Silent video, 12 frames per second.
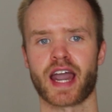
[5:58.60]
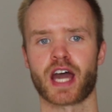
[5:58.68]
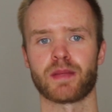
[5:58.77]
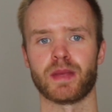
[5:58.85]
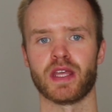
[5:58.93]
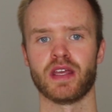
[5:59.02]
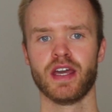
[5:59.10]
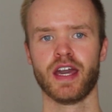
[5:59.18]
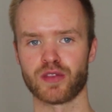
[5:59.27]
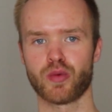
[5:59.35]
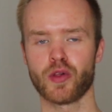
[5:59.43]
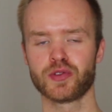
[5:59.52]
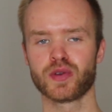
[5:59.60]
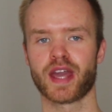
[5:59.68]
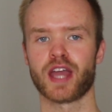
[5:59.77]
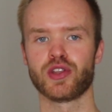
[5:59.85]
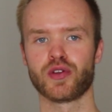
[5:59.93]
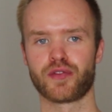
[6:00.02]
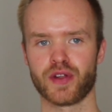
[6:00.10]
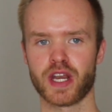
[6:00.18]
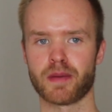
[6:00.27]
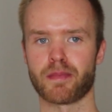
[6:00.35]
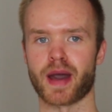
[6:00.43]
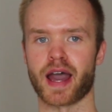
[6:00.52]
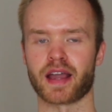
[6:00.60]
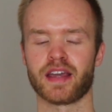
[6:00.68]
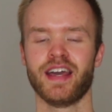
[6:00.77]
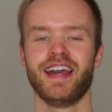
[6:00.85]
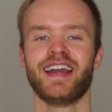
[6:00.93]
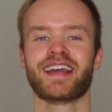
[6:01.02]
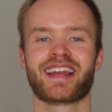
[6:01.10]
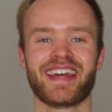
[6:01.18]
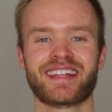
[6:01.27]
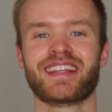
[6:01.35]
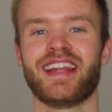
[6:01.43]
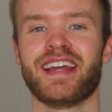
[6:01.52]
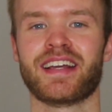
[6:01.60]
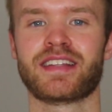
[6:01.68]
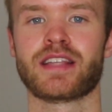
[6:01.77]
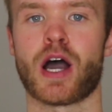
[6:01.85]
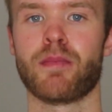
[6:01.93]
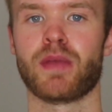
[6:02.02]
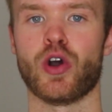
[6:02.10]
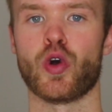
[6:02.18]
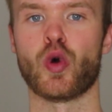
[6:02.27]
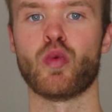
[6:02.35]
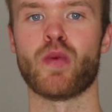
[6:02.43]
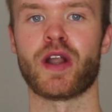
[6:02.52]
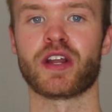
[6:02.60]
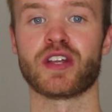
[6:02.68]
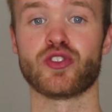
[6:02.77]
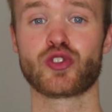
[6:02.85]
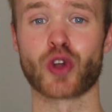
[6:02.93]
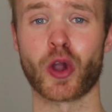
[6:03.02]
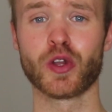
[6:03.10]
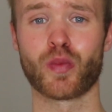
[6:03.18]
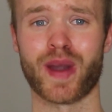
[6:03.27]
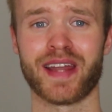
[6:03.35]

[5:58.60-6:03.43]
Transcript: Academy and want to gain your freedom back, click the link down below where you can join the